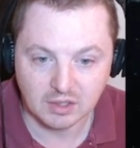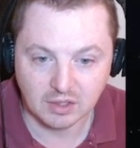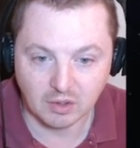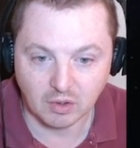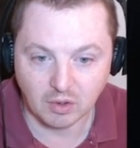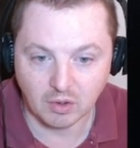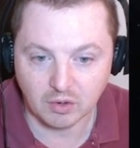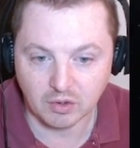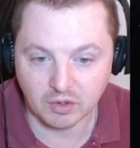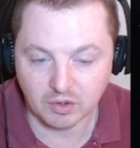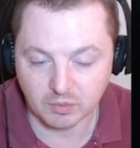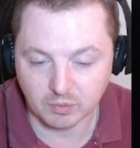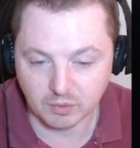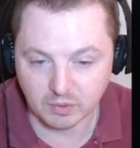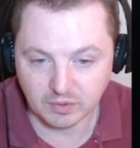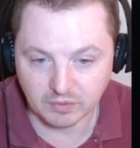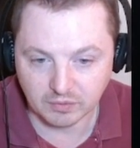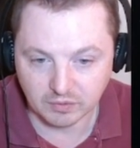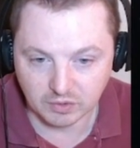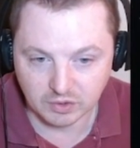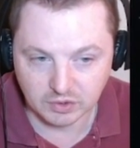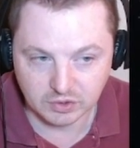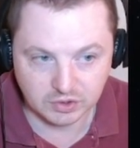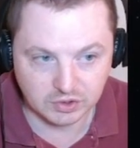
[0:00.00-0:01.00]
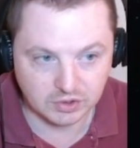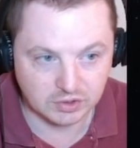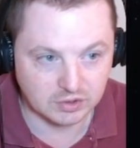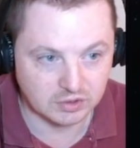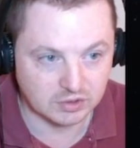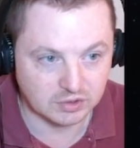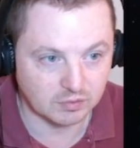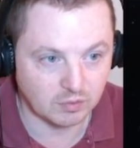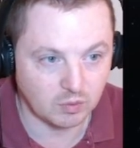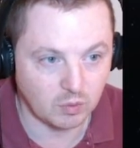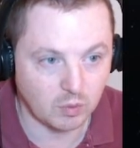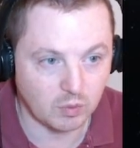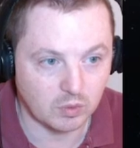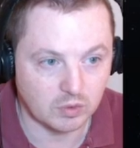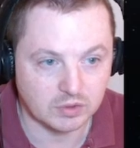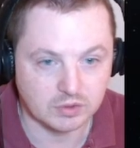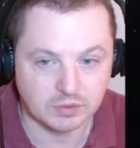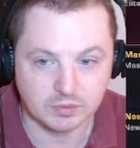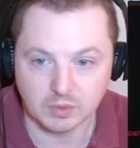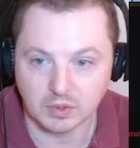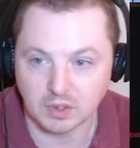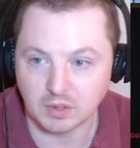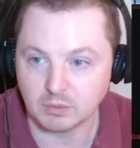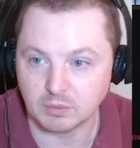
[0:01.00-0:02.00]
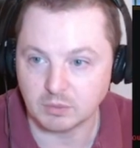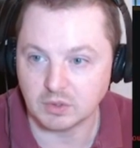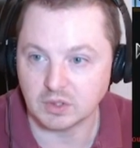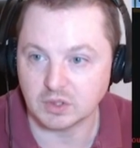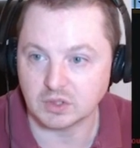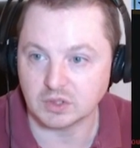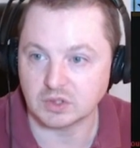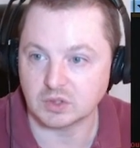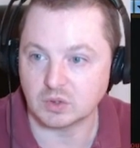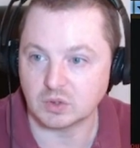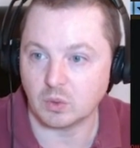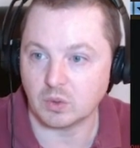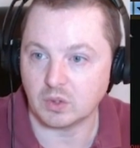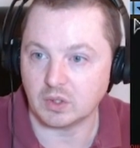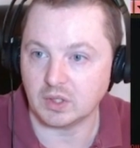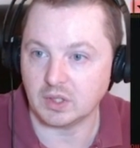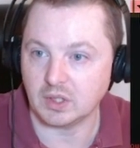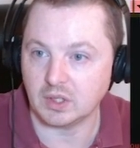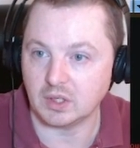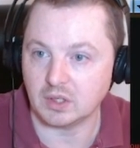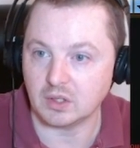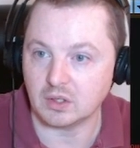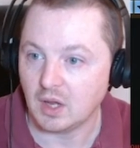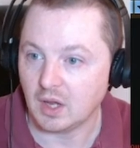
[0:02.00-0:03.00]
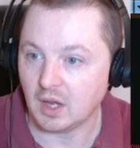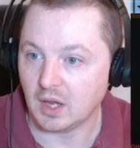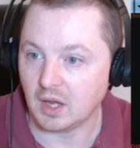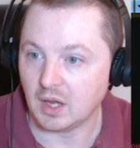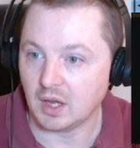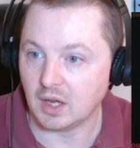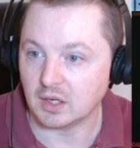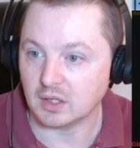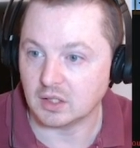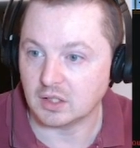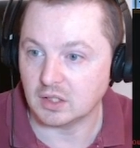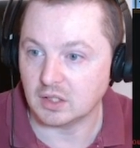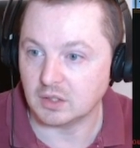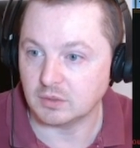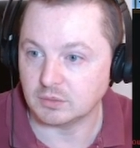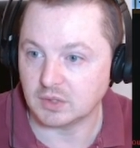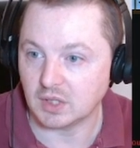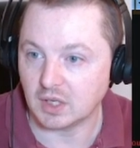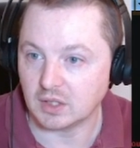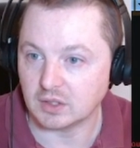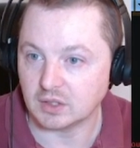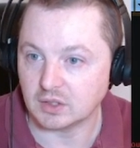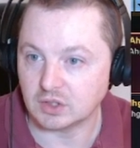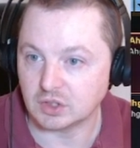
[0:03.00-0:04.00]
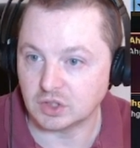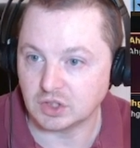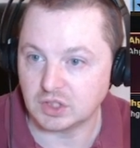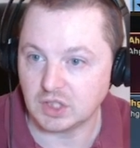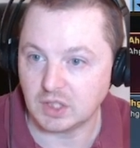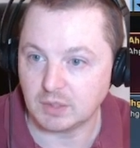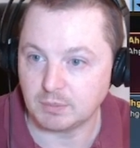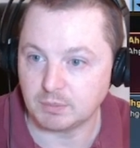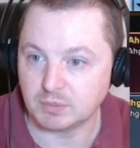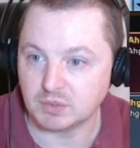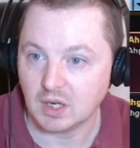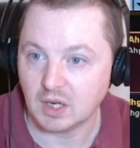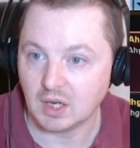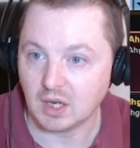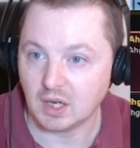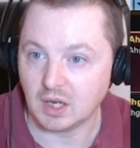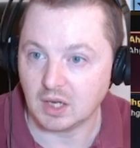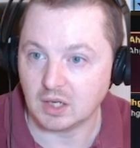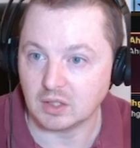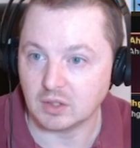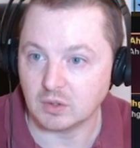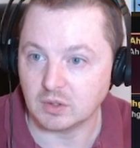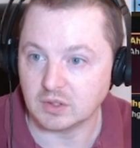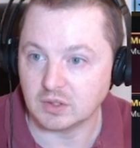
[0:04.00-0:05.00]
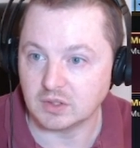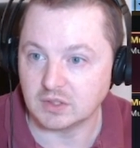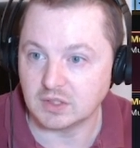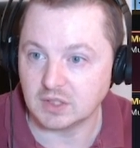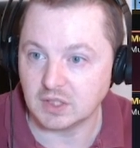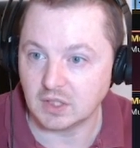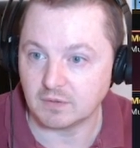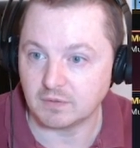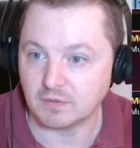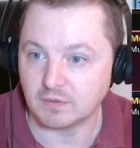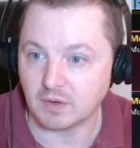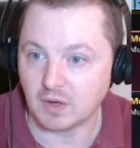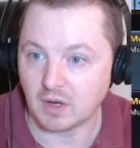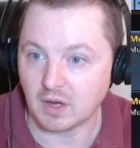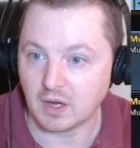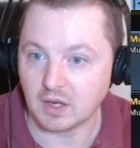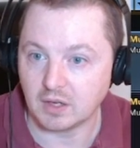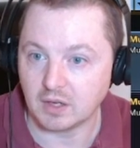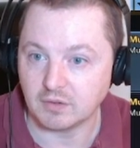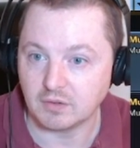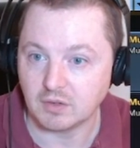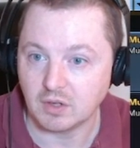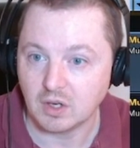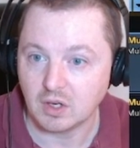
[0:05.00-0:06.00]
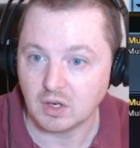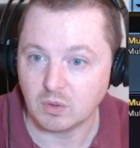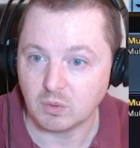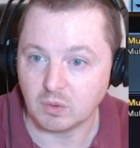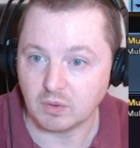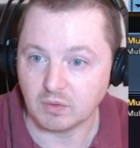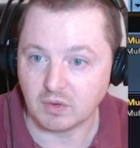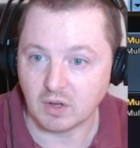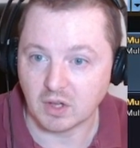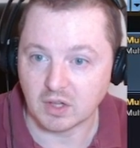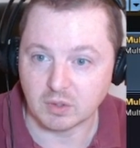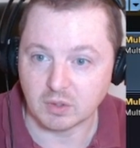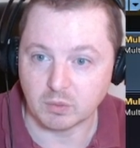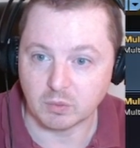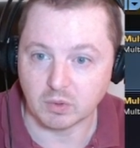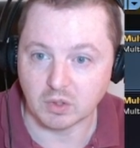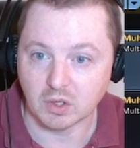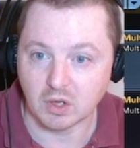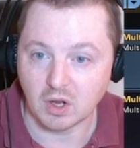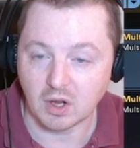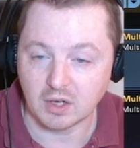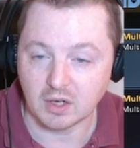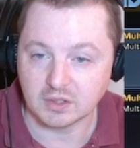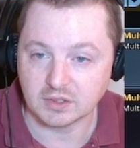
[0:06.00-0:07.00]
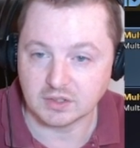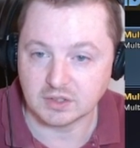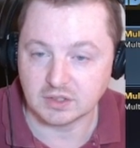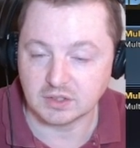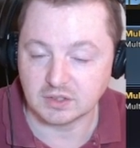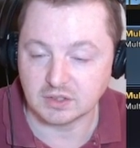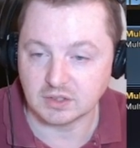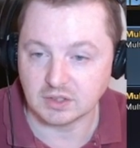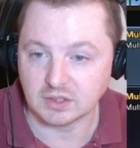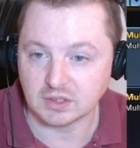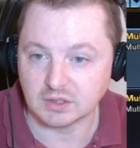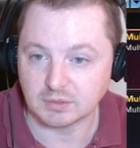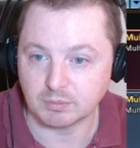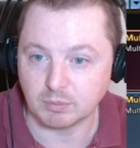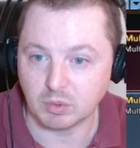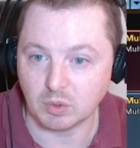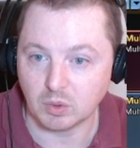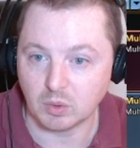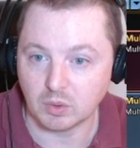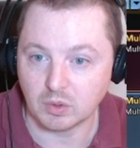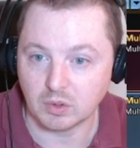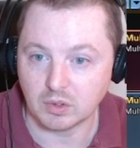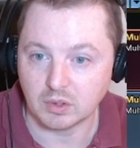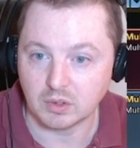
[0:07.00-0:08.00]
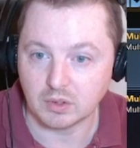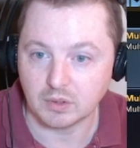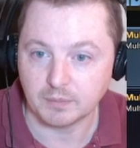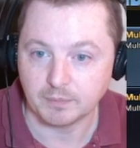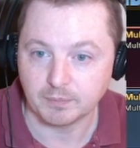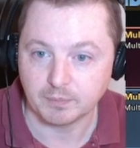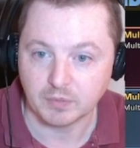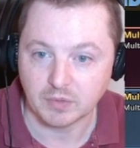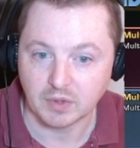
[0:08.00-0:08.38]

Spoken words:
There are 3 versions, of course. We come into the store here and come down to ships and go to tier 5. We've got the Reconnaissance Explorer.